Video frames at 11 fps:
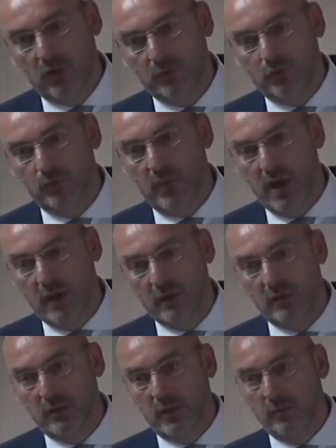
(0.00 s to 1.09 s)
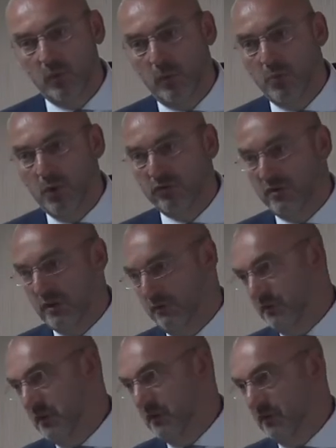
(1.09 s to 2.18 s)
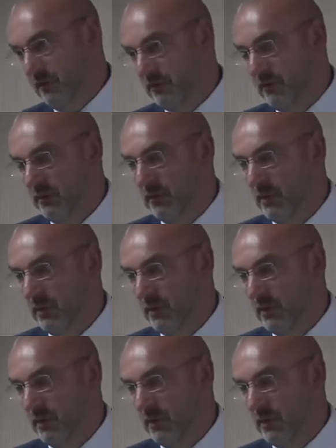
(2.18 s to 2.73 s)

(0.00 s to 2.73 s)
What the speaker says: come to my more positive thesis.